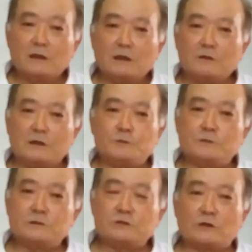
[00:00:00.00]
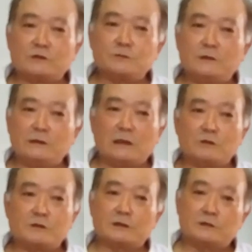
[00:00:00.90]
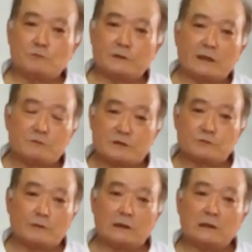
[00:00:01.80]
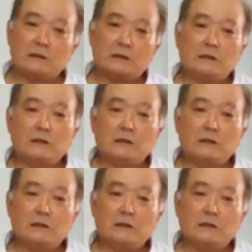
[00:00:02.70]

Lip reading: If you didn't trust me, I don't think we came this far.